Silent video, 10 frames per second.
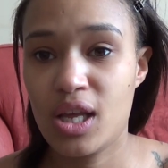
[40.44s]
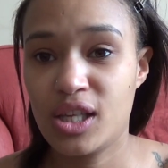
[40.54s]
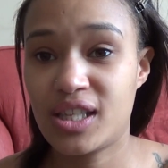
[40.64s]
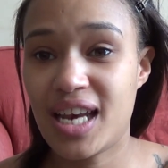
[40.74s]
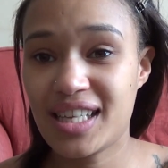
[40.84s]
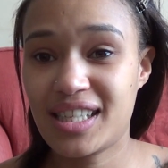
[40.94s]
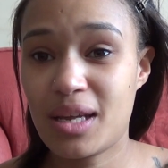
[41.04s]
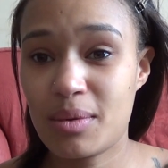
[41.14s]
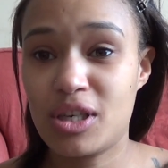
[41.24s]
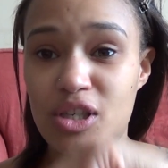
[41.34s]
So next thing
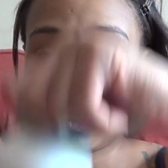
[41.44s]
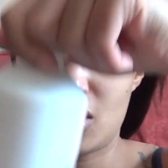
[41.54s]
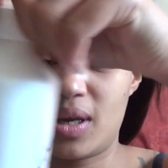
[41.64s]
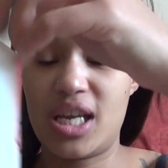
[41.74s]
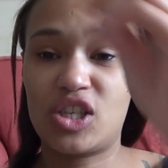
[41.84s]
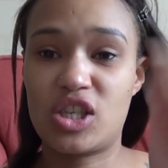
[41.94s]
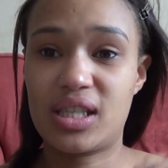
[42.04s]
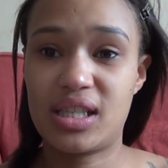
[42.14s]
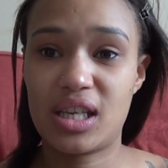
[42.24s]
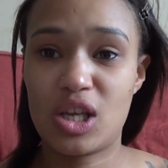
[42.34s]
I'm going to do is
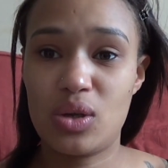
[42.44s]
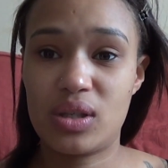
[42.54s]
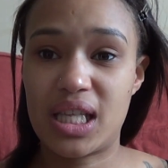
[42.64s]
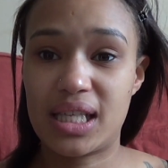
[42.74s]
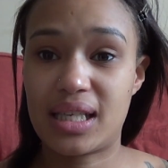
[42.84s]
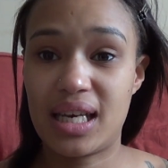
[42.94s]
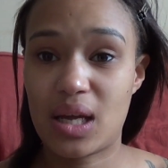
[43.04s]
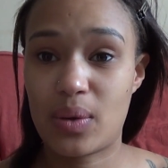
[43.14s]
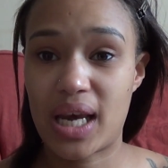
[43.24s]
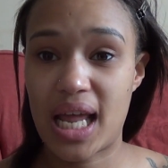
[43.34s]
just use this
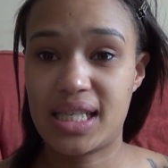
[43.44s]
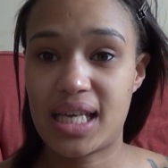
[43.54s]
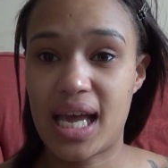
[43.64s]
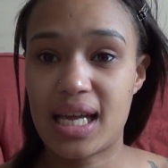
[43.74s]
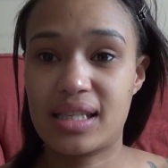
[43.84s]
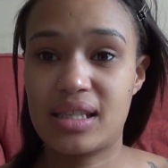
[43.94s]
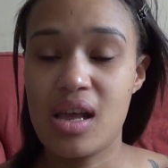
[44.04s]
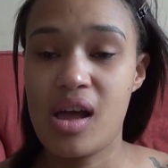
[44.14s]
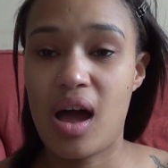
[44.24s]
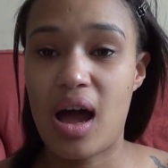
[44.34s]
liquid latex,
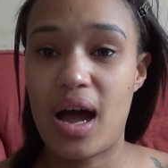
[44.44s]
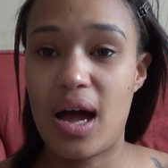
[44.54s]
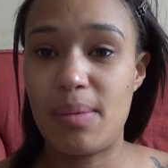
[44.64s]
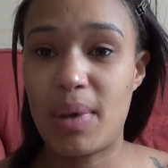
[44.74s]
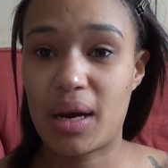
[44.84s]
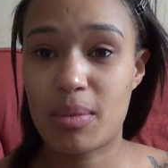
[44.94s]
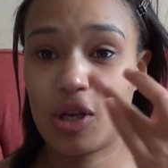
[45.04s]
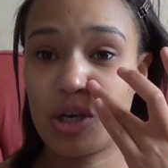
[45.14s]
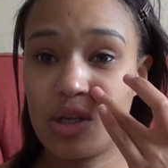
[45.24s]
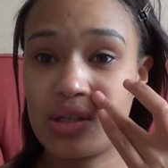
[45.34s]
and I'm
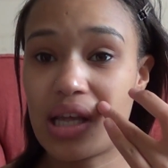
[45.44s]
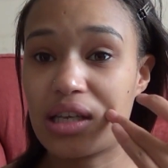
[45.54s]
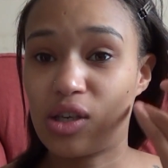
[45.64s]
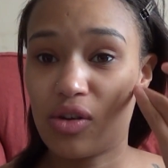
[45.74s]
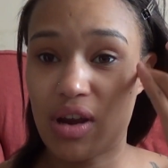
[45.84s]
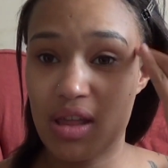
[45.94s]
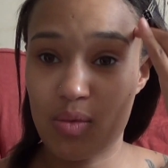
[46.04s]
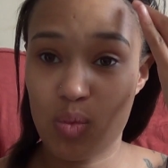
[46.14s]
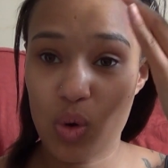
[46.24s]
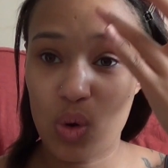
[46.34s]
going to use that to create
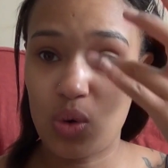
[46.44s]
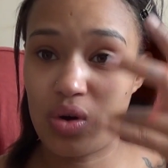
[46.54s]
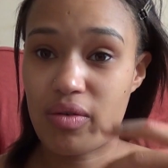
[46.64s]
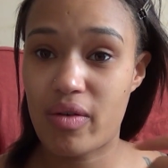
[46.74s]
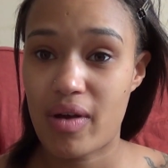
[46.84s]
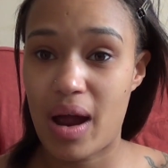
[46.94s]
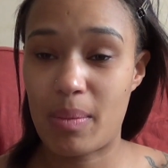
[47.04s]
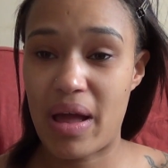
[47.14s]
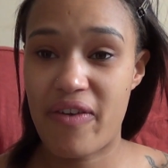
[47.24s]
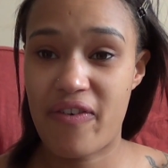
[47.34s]
the wound around
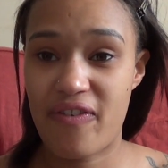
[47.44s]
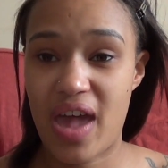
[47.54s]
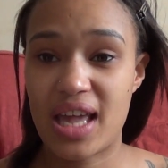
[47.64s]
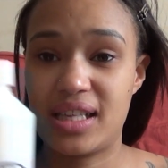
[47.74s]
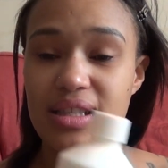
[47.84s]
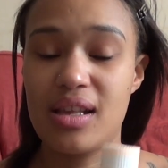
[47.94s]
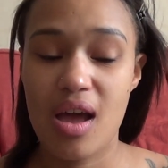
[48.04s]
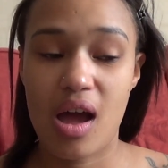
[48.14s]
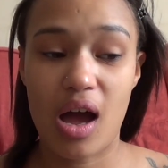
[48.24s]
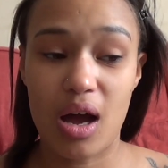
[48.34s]
my face,
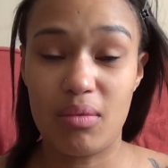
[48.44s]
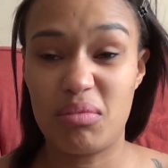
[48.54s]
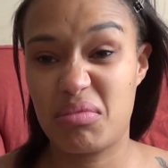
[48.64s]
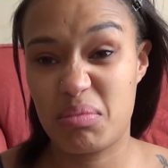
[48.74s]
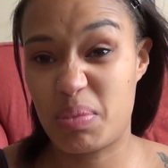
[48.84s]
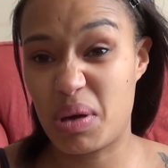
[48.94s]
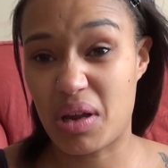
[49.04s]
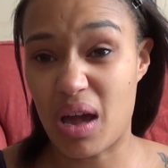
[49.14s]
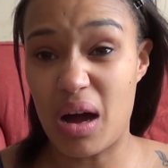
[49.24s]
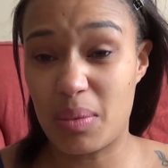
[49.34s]

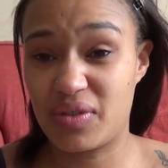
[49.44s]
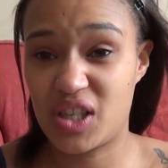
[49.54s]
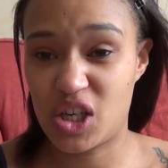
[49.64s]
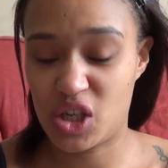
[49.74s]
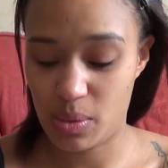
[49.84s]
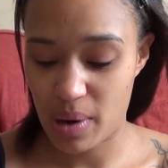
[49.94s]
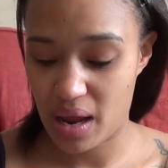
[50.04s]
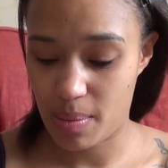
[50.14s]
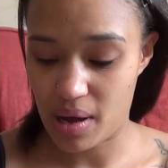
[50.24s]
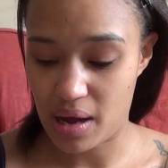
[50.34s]
building it up with tissue
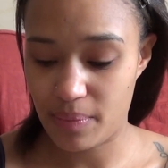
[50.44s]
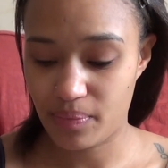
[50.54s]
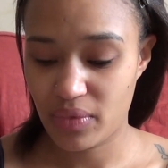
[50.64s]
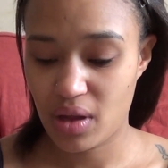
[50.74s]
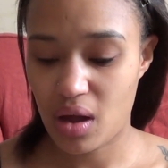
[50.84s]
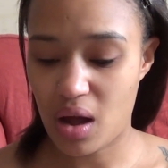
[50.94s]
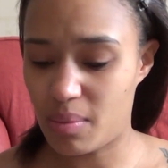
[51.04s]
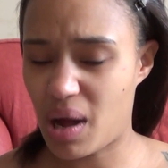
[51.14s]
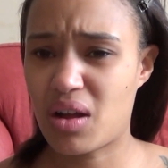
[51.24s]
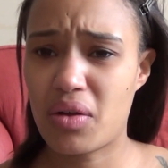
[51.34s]
paper.
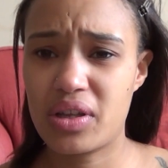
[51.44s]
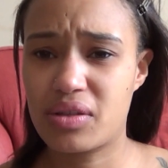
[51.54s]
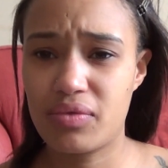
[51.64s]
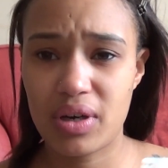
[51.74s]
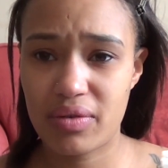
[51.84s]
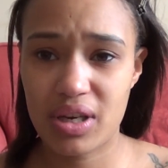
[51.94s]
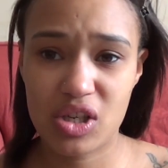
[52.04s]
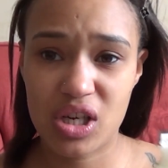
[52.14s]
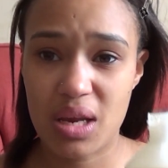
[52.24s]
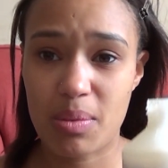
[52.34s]
I got this really
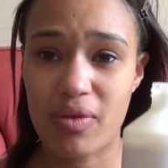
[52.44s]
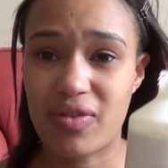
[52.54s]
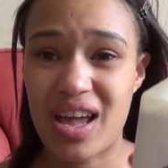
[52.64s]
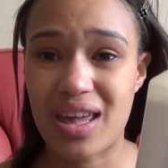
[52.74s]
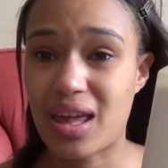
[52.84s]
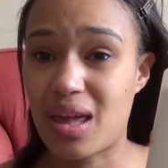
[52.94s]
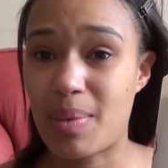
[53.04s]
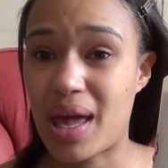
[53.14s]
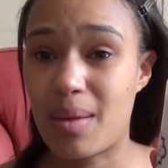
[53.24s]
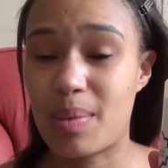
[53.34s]
cheap off like
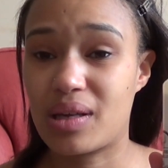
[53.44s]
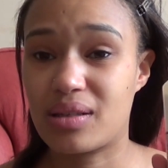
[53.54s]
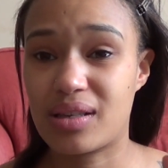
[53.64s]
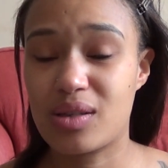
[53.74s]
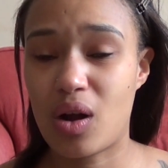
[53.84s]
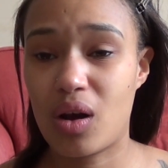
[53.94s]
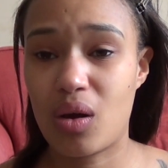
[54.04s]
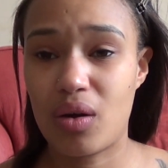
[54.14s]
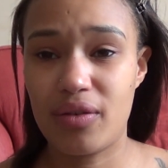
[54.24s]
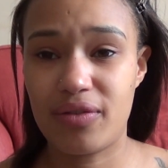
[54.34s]
eBay because there's not a
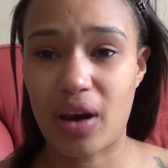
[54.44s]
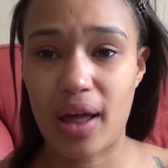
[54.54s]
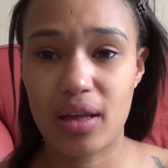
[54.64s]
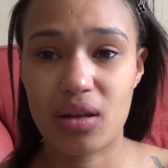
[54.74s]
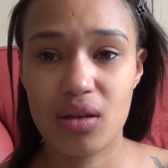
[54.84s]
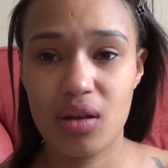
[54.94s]
lot of like